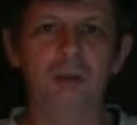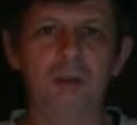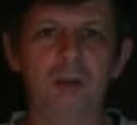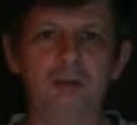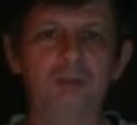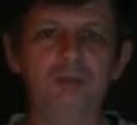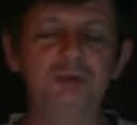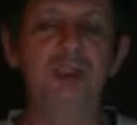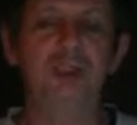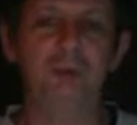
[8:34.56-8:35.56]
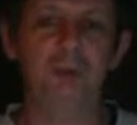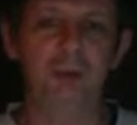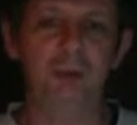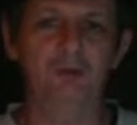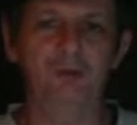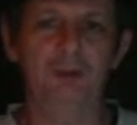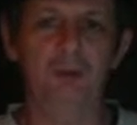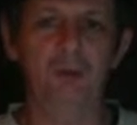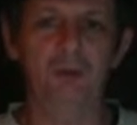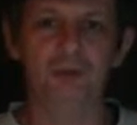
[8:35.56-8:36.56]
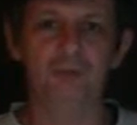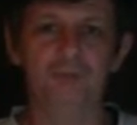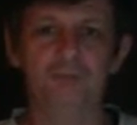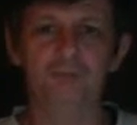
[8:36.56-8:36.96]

I stopped looking anywhere else at that point.